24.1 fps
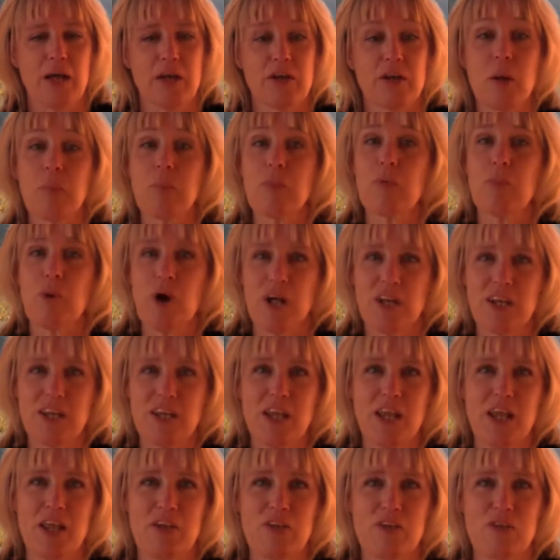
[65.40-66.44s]
Number one
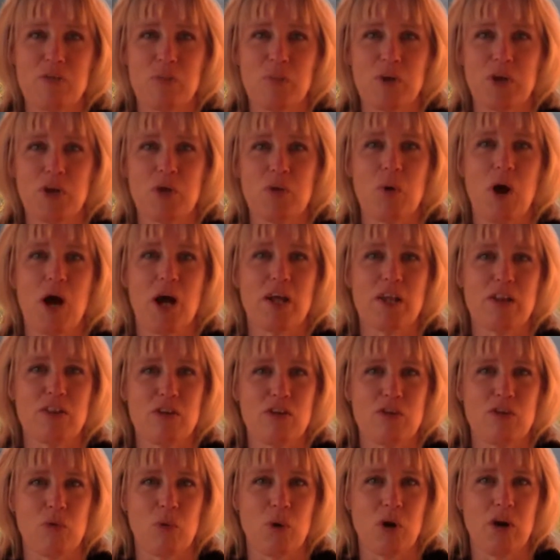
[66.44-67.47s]
is when you walk in
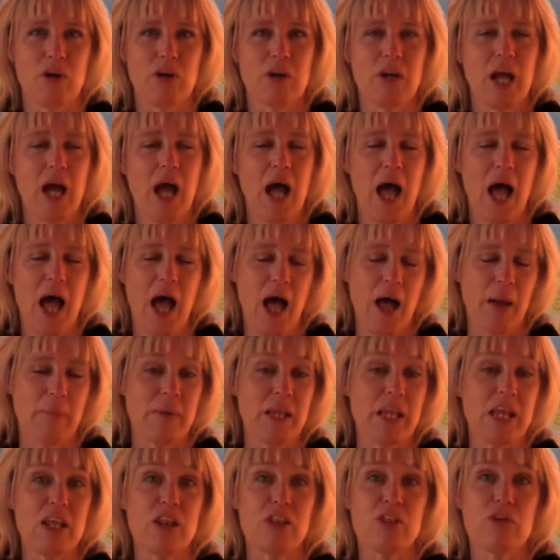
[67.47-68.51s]
the door,
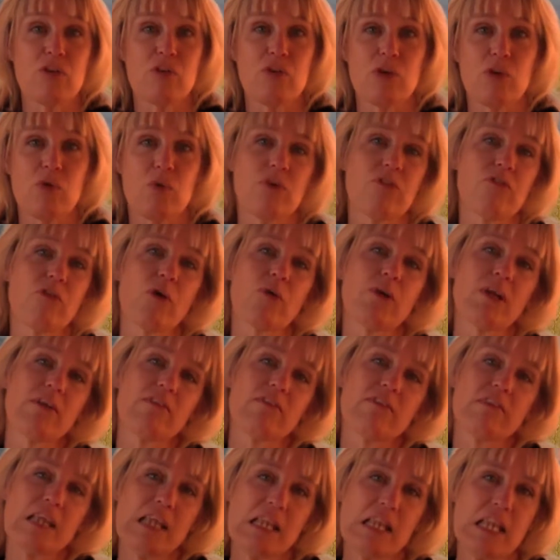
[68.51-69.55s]
either you have already
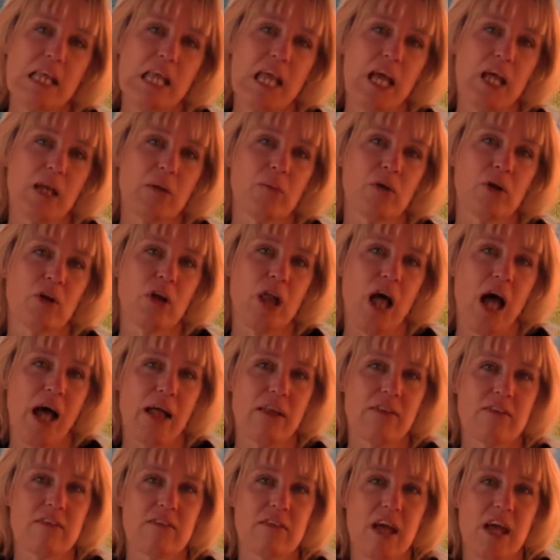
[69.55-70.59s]
seen the animal
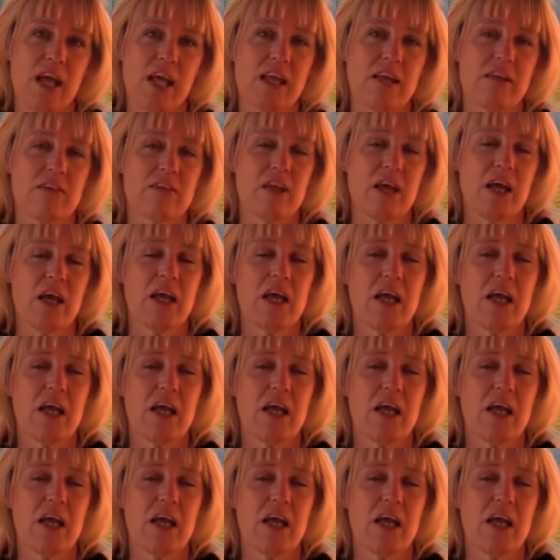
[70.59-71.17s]
on site